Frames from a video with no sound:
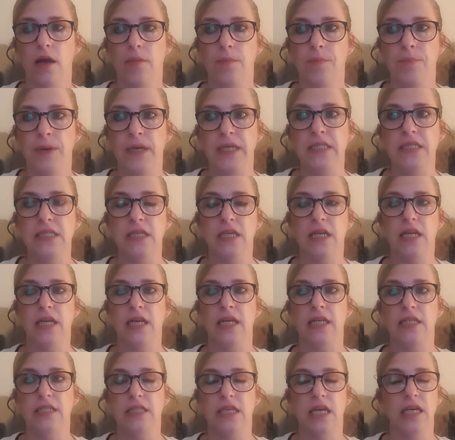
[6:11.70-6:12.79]

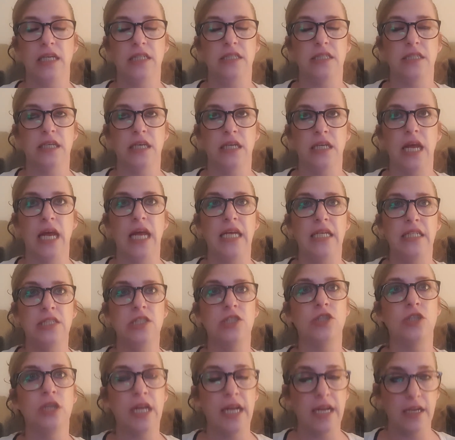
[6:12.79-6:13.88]
basically, it's an
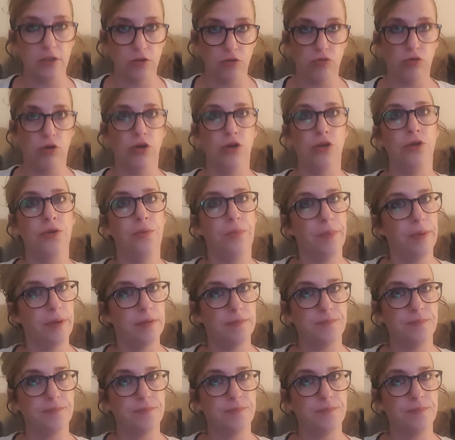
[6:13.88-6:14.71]
internet group